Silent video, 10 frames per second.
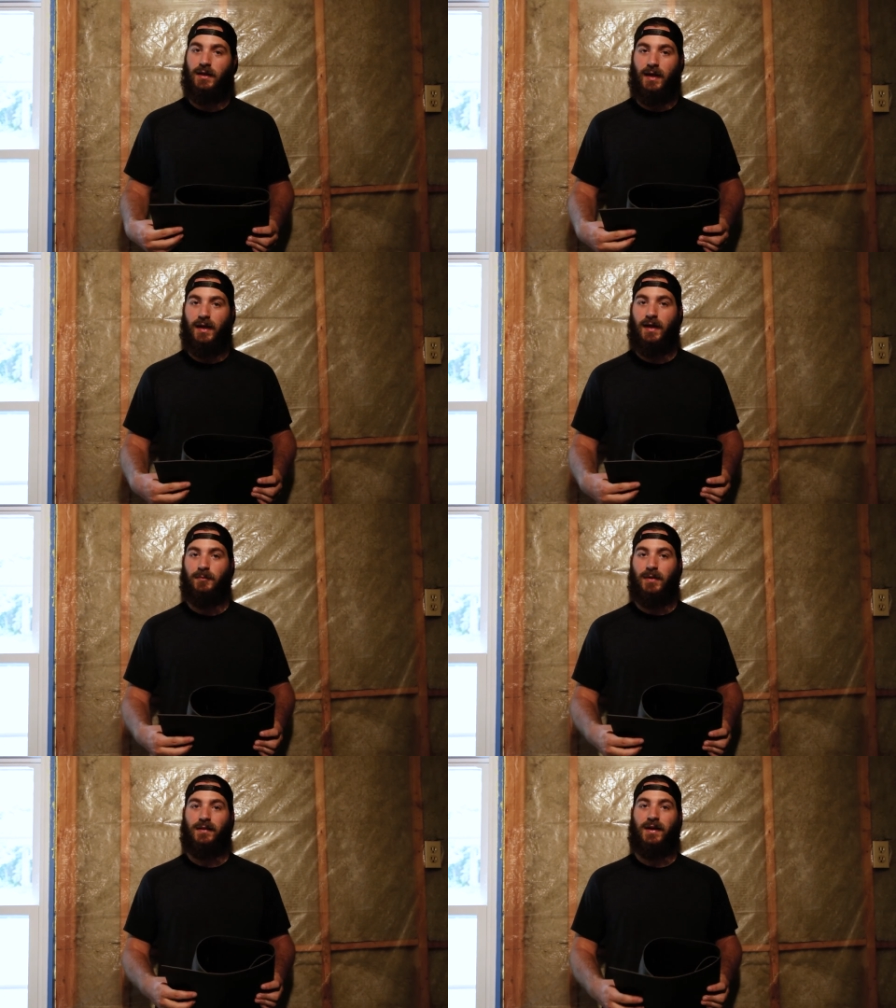
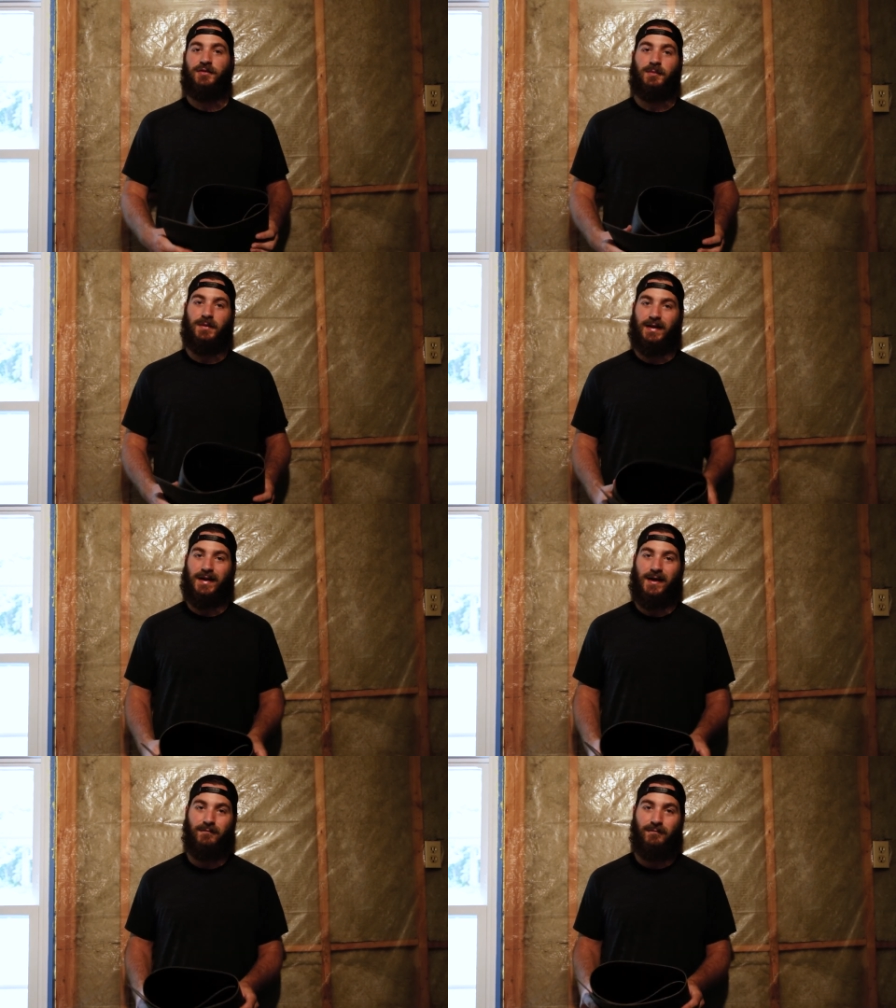and my last shipment I
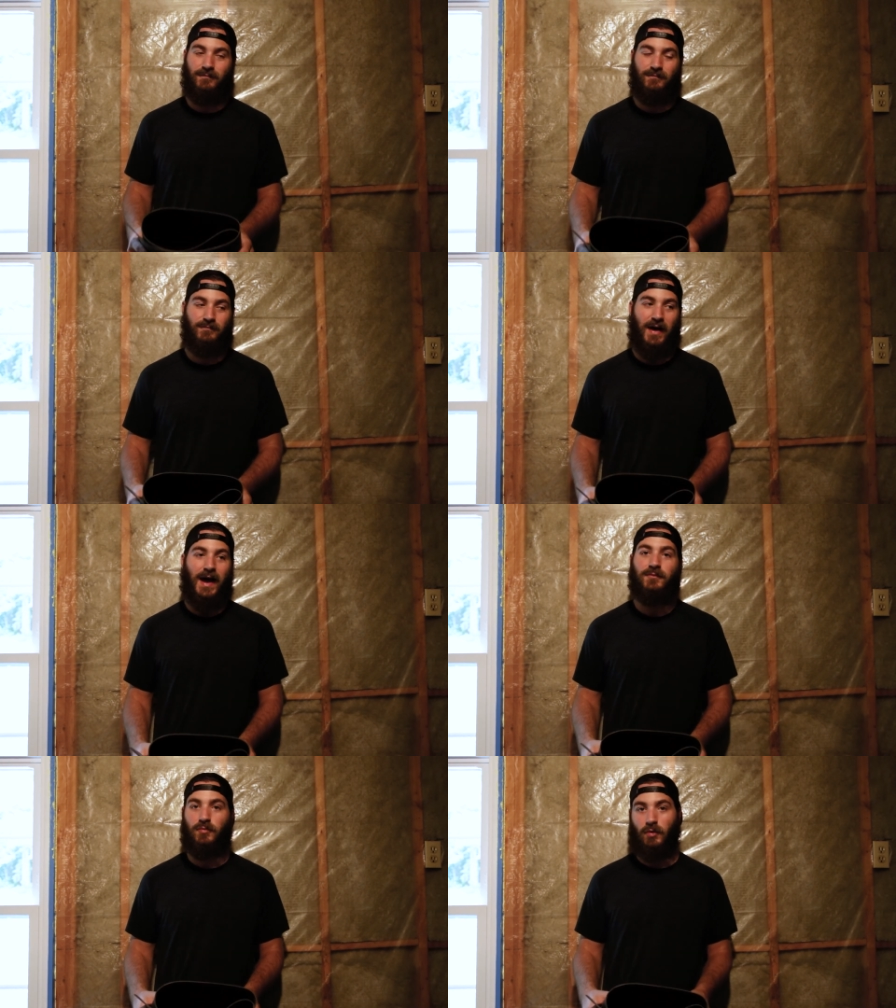got
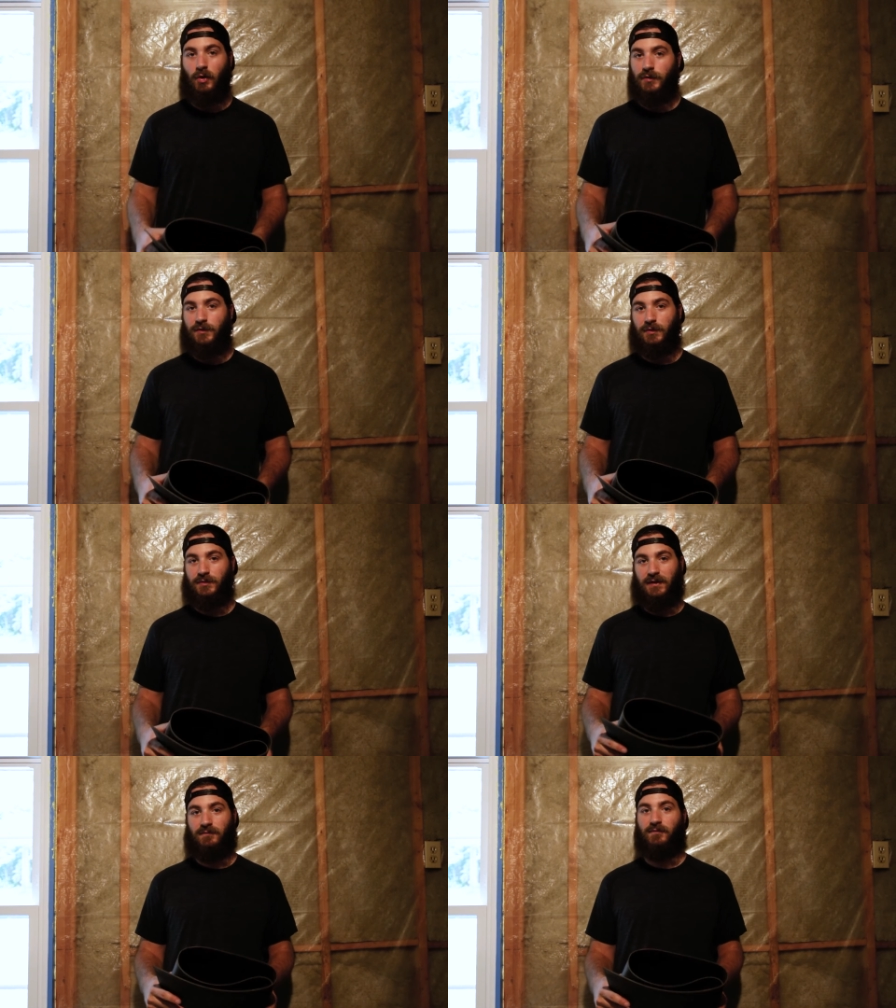5 rolls, so it was
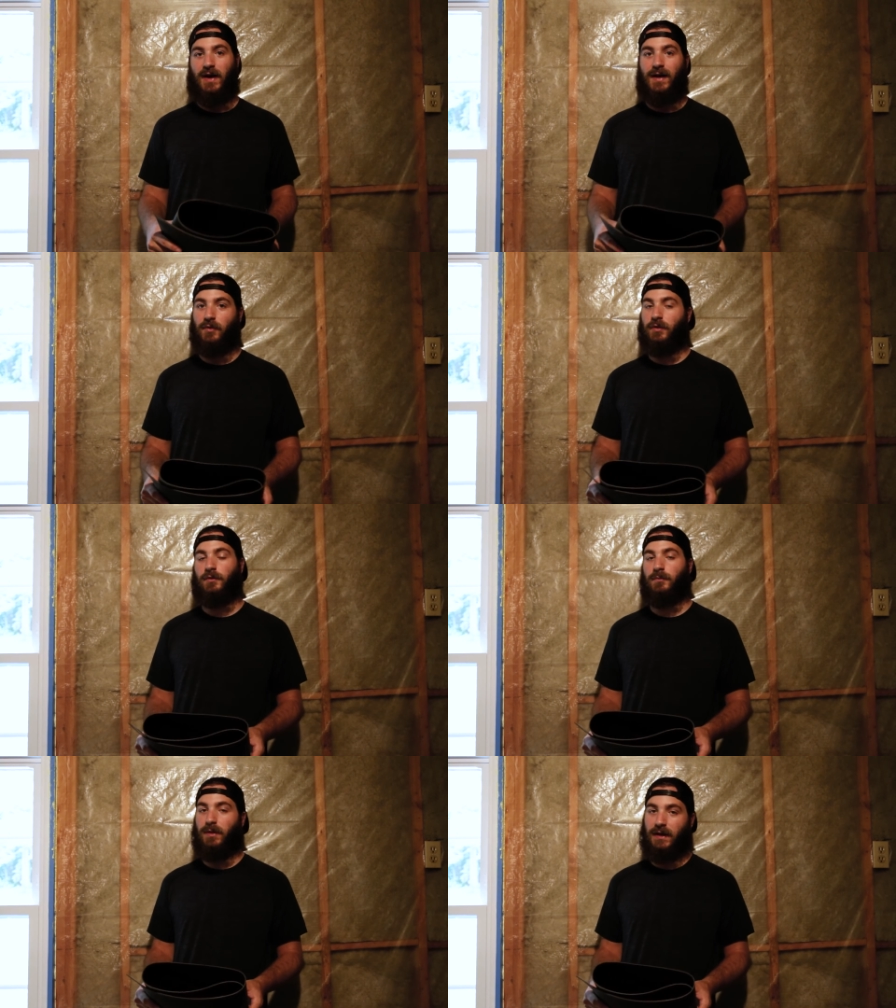like
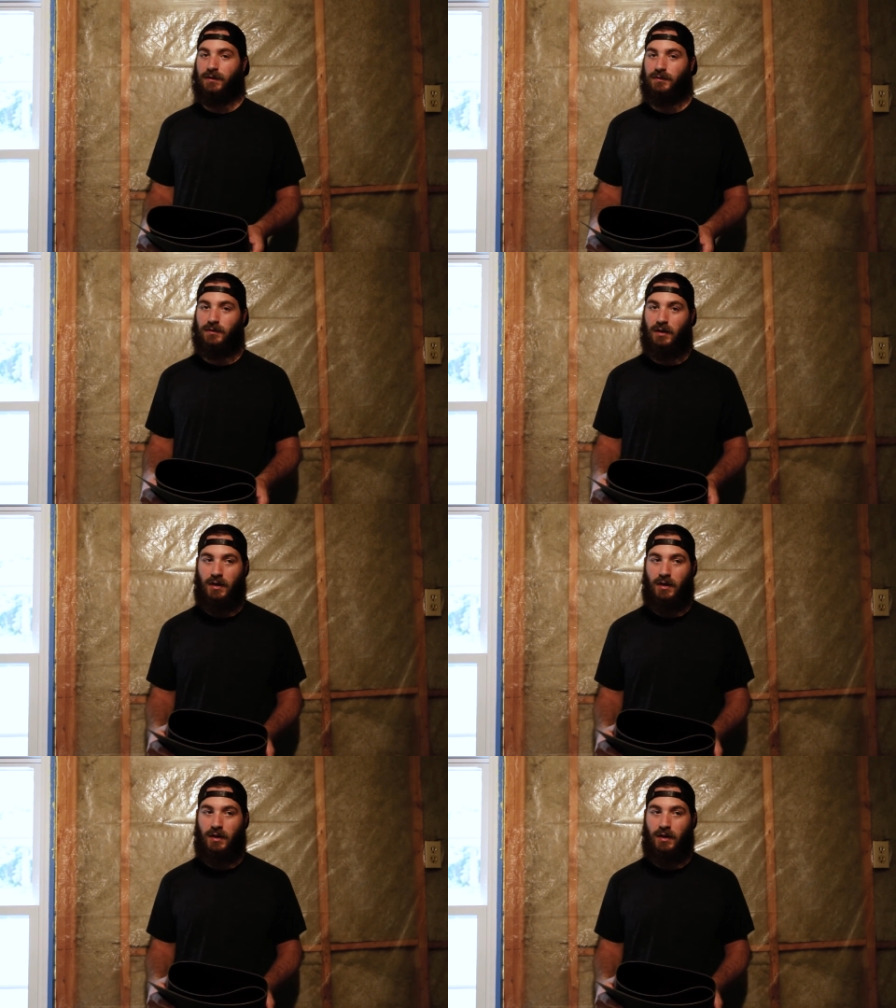500 pounds.